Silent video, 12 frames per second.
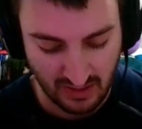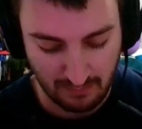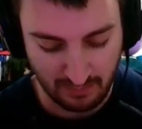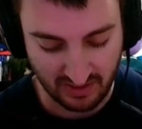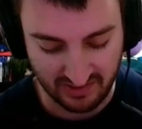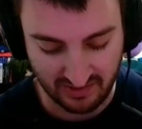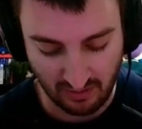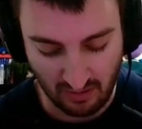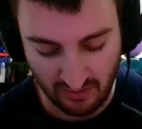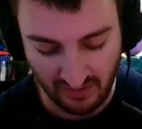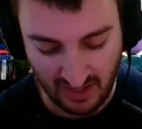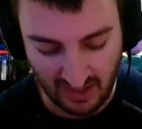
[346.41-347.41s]
because they're
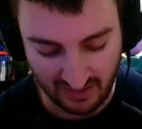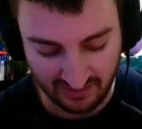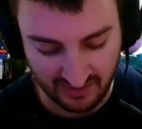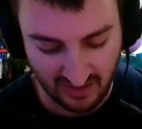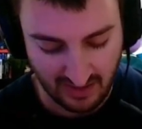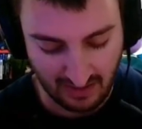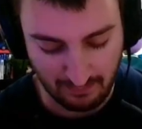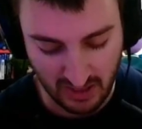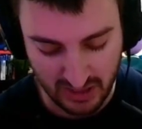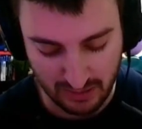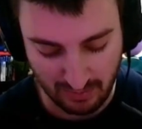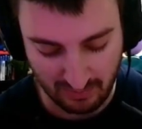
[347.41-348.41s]
all 9s, I might
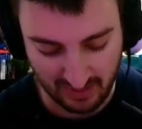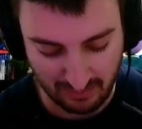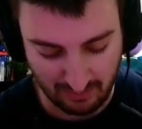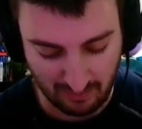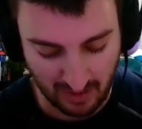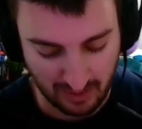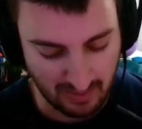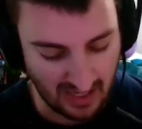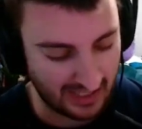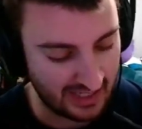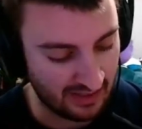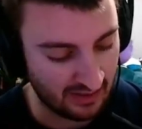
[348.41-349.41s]
just be able to get my money
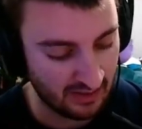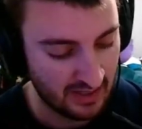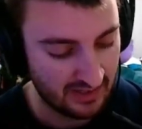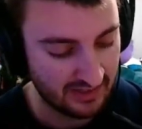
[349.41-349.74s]
back here.